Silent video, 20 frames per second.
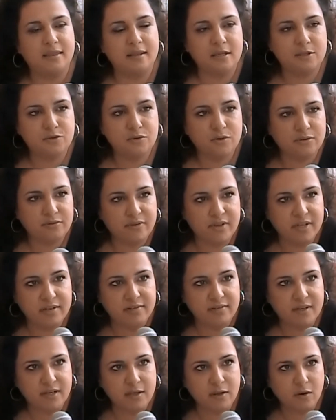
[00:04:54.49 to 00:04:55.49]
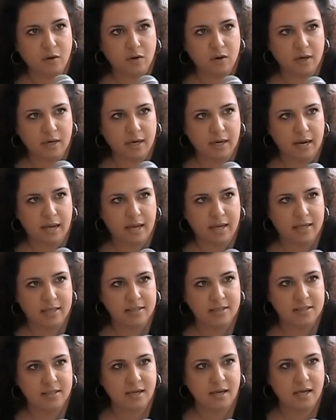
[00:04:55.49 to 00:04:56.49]
Things were very, very
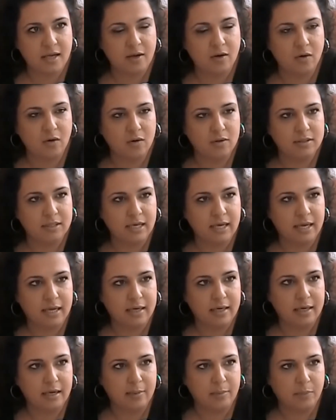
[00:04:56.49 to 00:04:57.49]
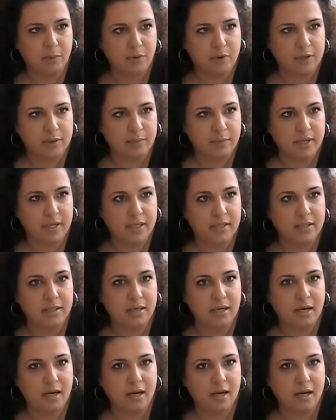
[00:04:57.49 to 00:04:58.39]
organized. I called, I had an appointment.